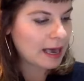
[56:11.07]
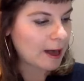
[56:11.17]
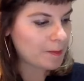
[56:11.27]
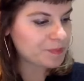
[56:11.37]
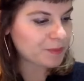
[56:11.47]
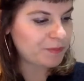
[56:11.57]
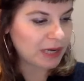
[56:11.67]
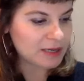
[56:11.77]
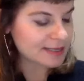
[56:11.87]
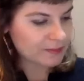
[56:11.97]

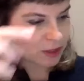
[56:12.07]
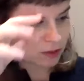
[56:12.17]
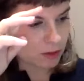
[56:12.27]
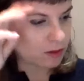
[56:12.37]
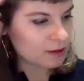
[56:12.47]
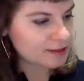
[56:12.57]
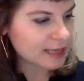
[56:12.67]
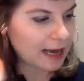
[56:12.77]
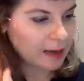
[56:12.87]
partly because